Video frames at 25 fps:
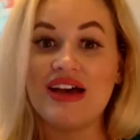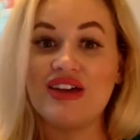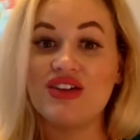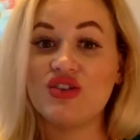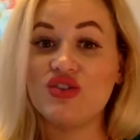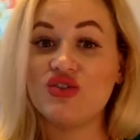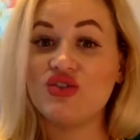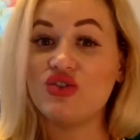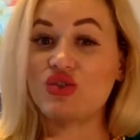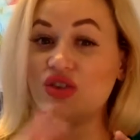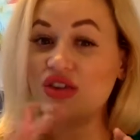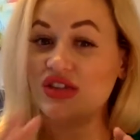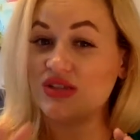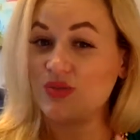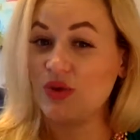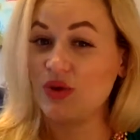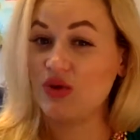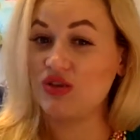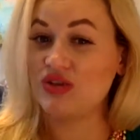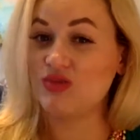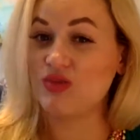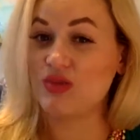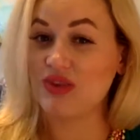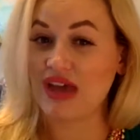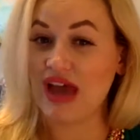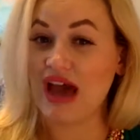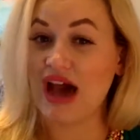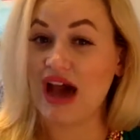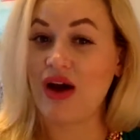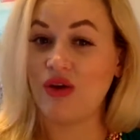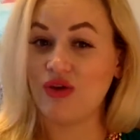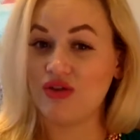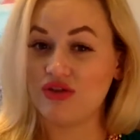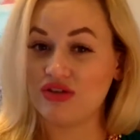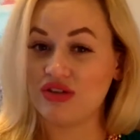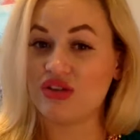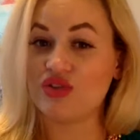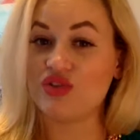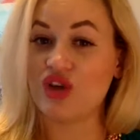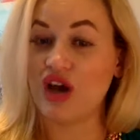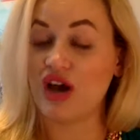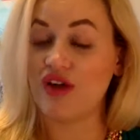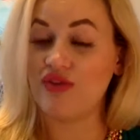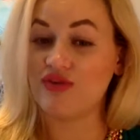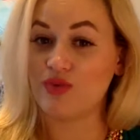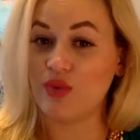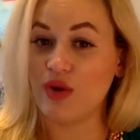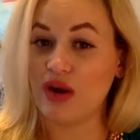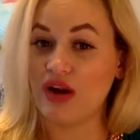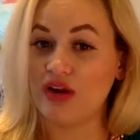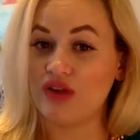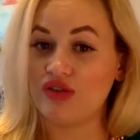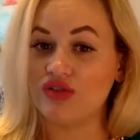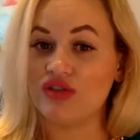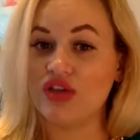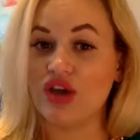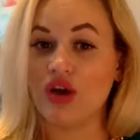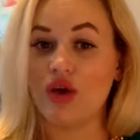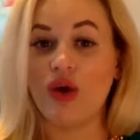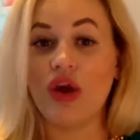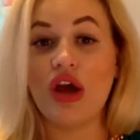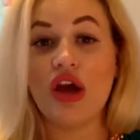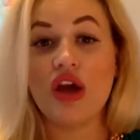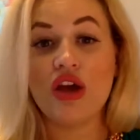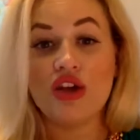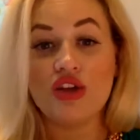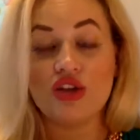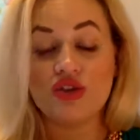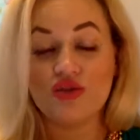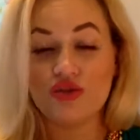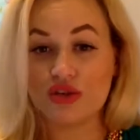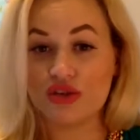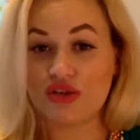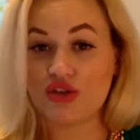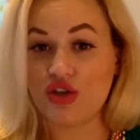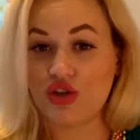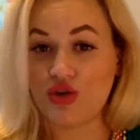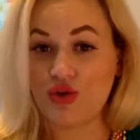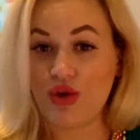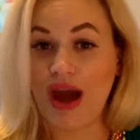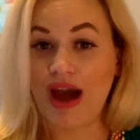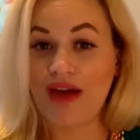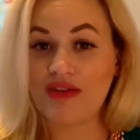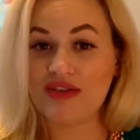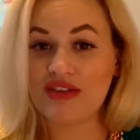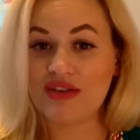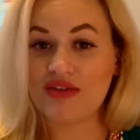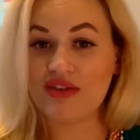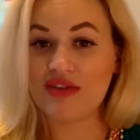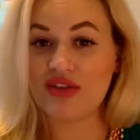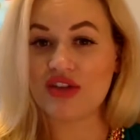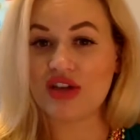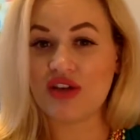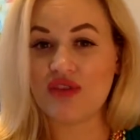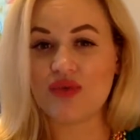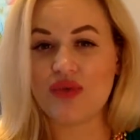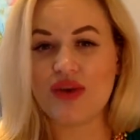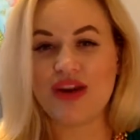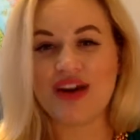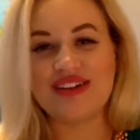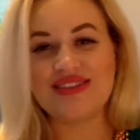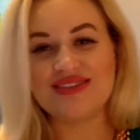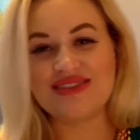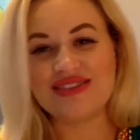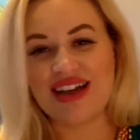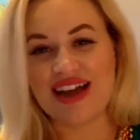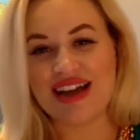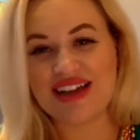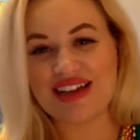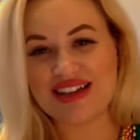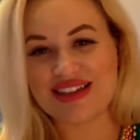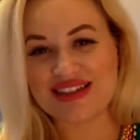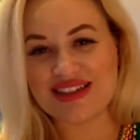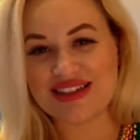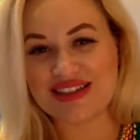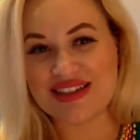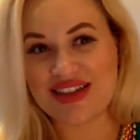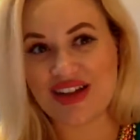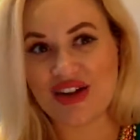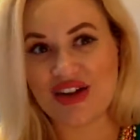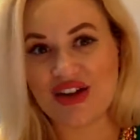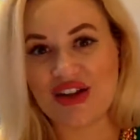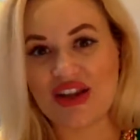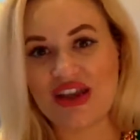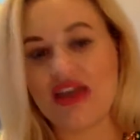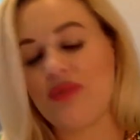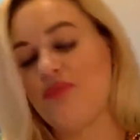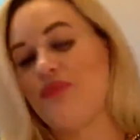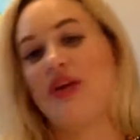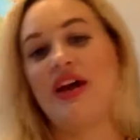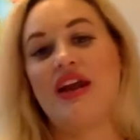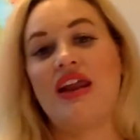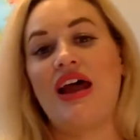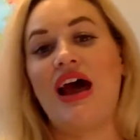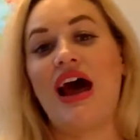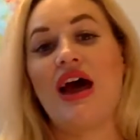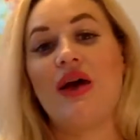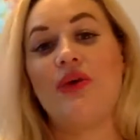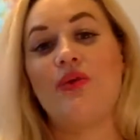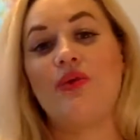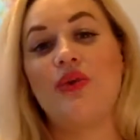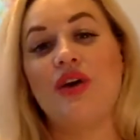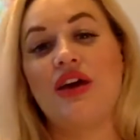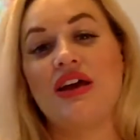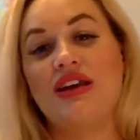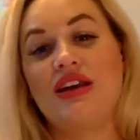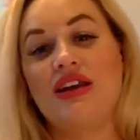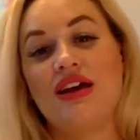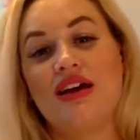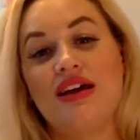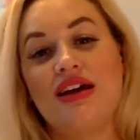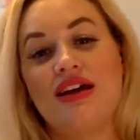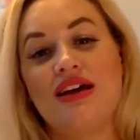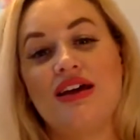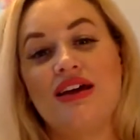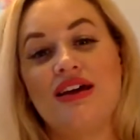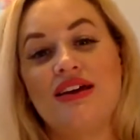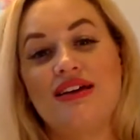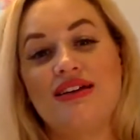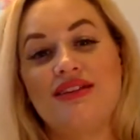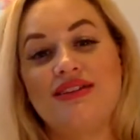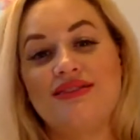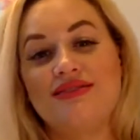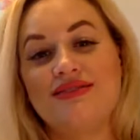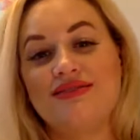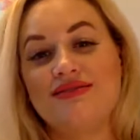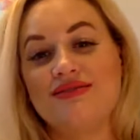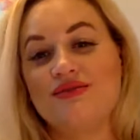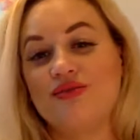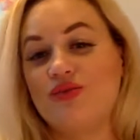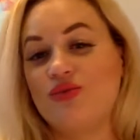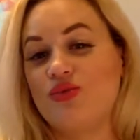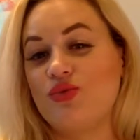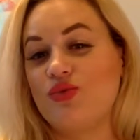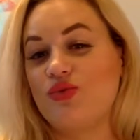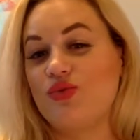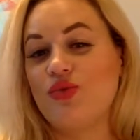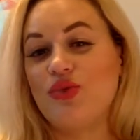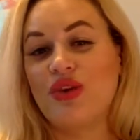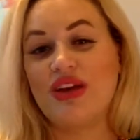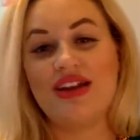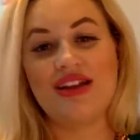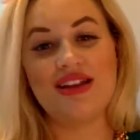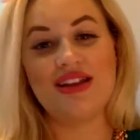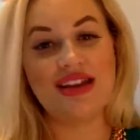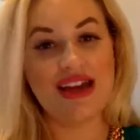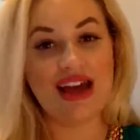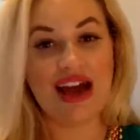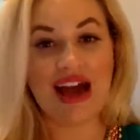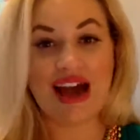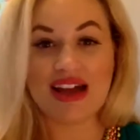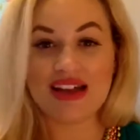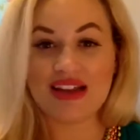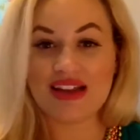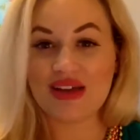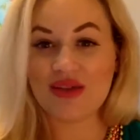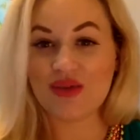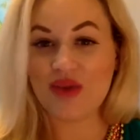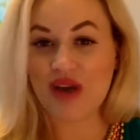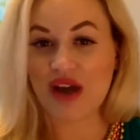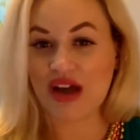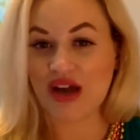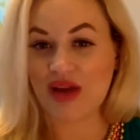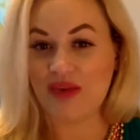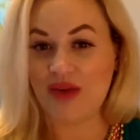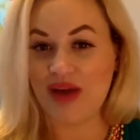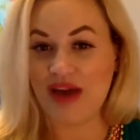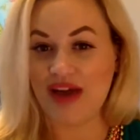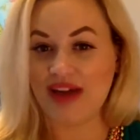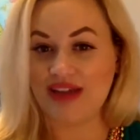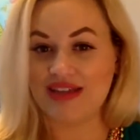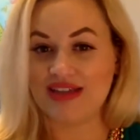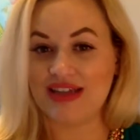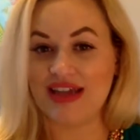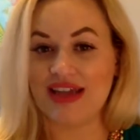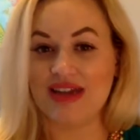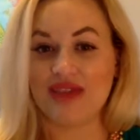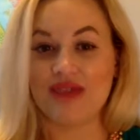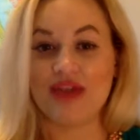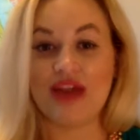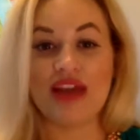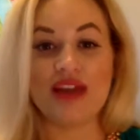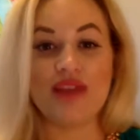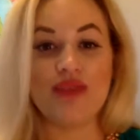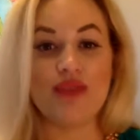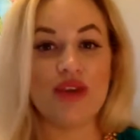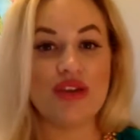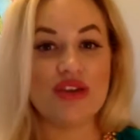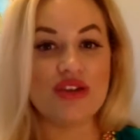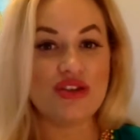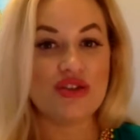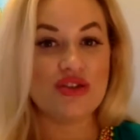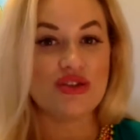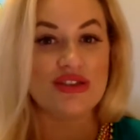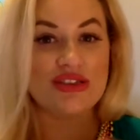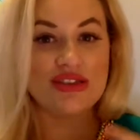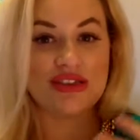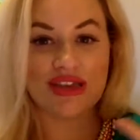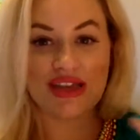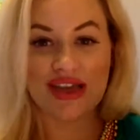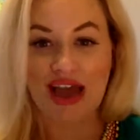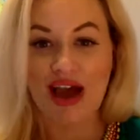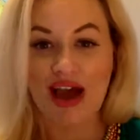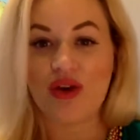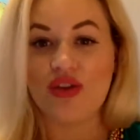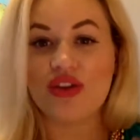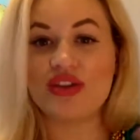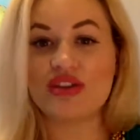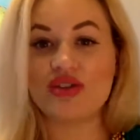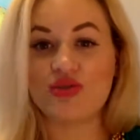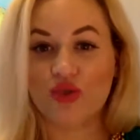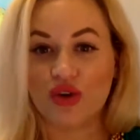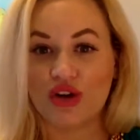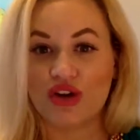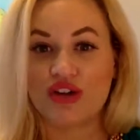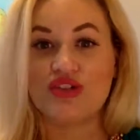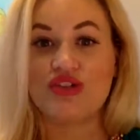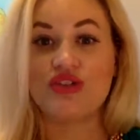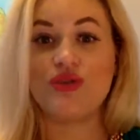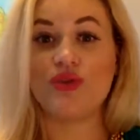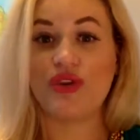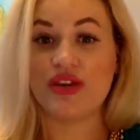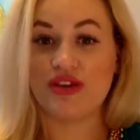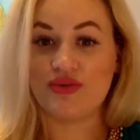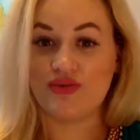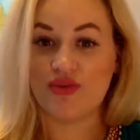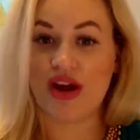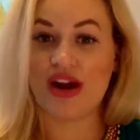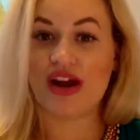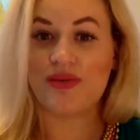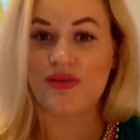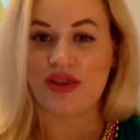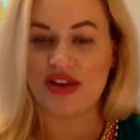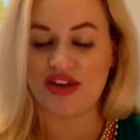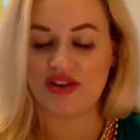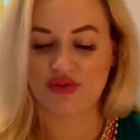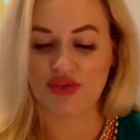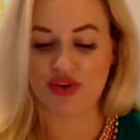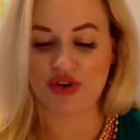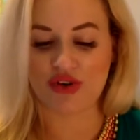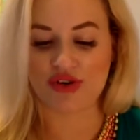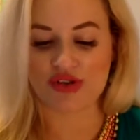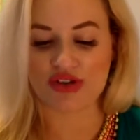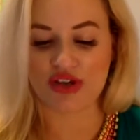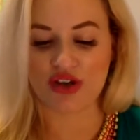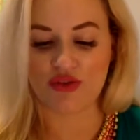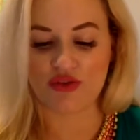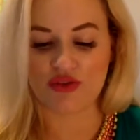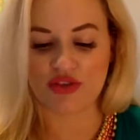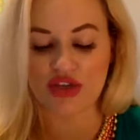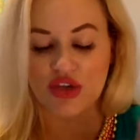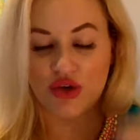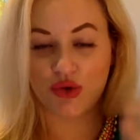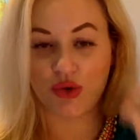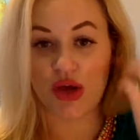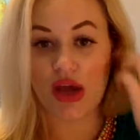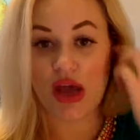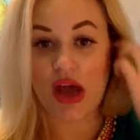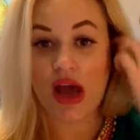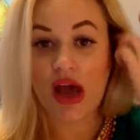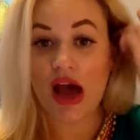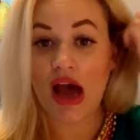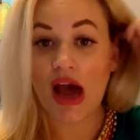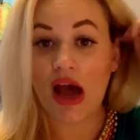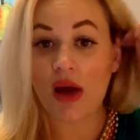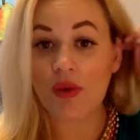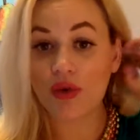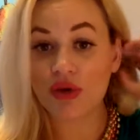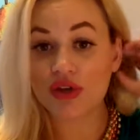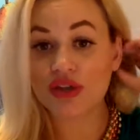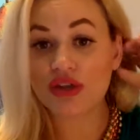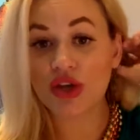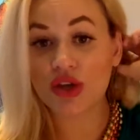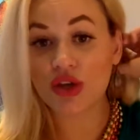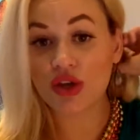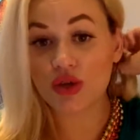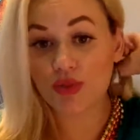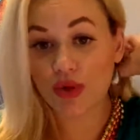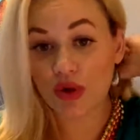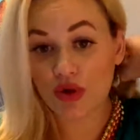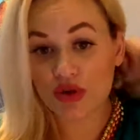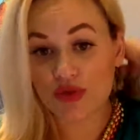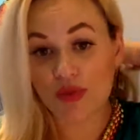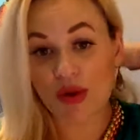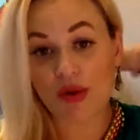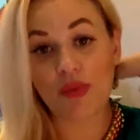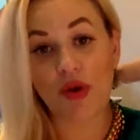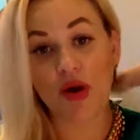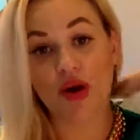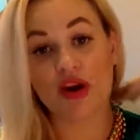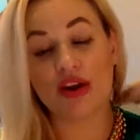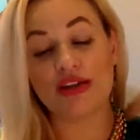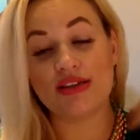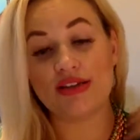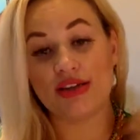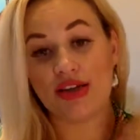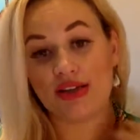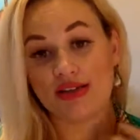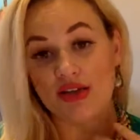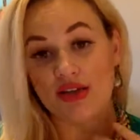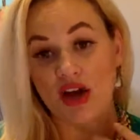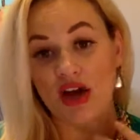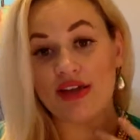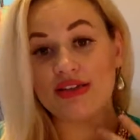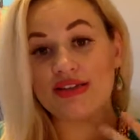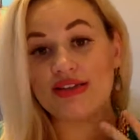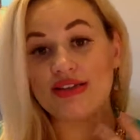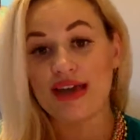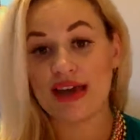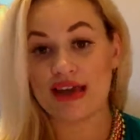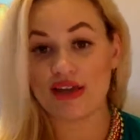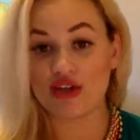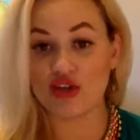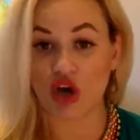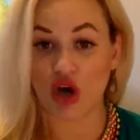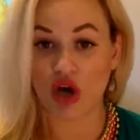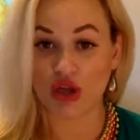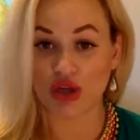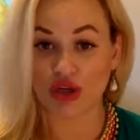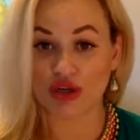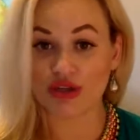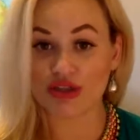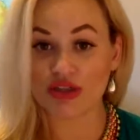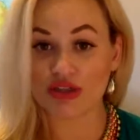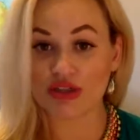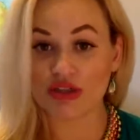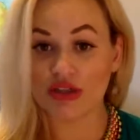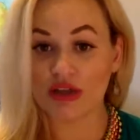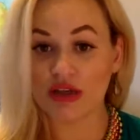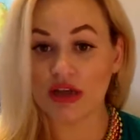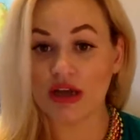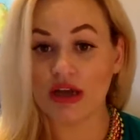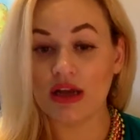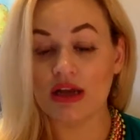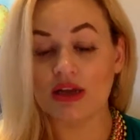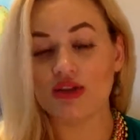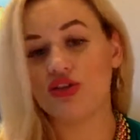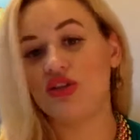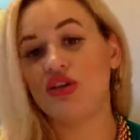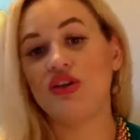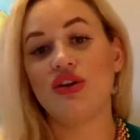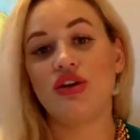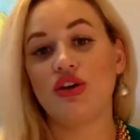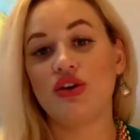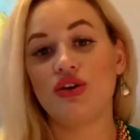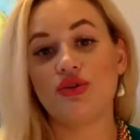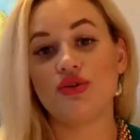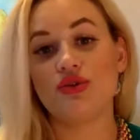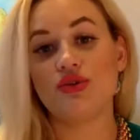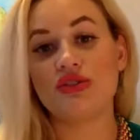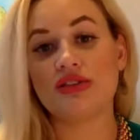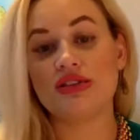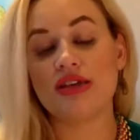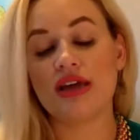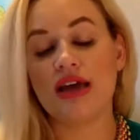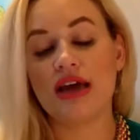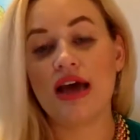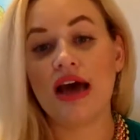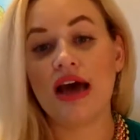do these posts without the software. So do you have to have the software? Not necessarily, but I would really highly recommend it. And once you see how this works, you would recommend it for yourself too. I will tell you, Post My Party does cost $10 to use.